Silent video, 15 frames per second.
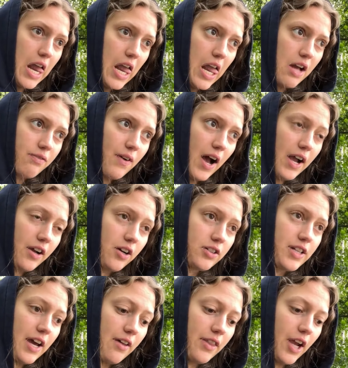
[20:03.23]
If I go
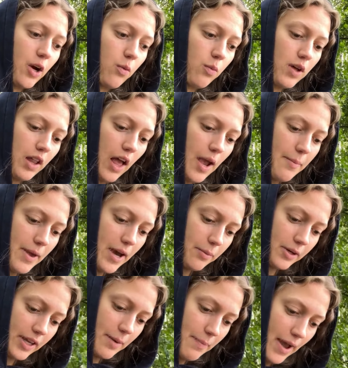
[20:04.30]
down there, will I be able
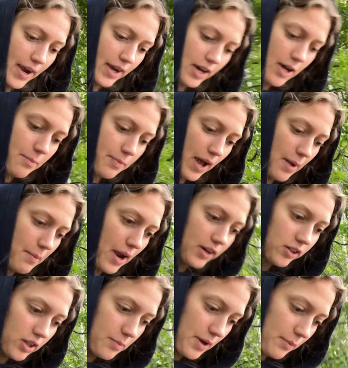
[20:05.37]
to get back up? I might
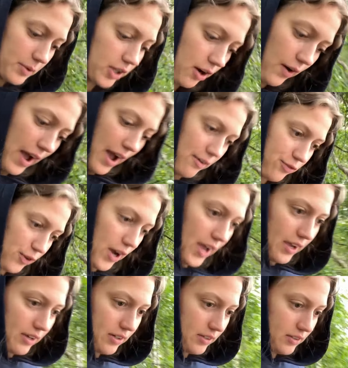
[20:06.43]
only be able to go halfway.